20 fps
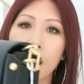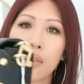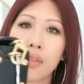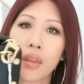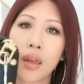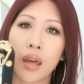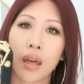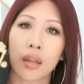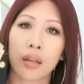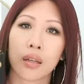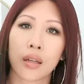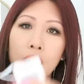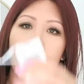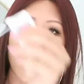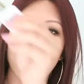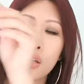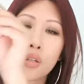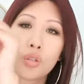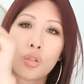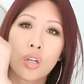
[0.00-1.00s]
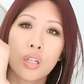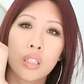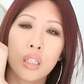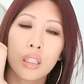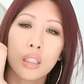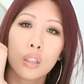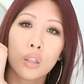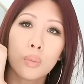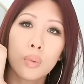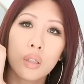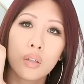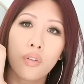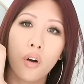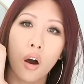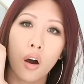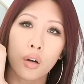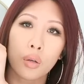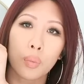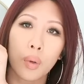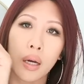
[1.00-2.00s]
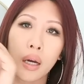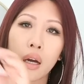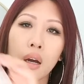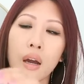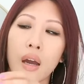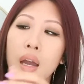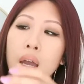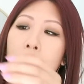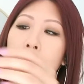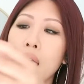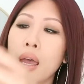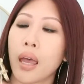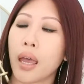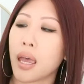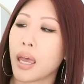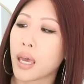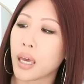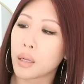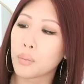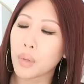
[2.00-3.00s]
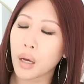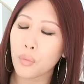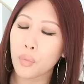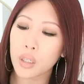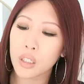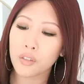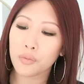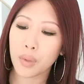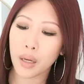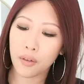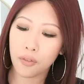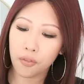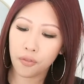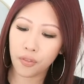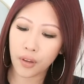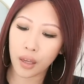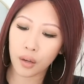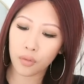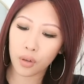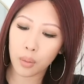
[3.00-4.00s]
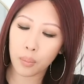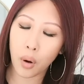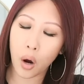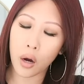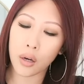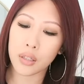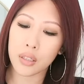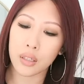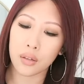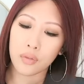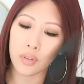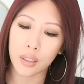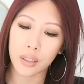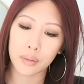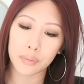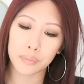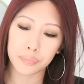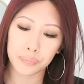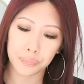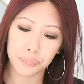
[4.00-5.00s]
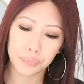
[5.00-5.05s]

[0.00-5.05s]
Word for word: and then it has just a little bit of hardware, and my one of my favorite parts of it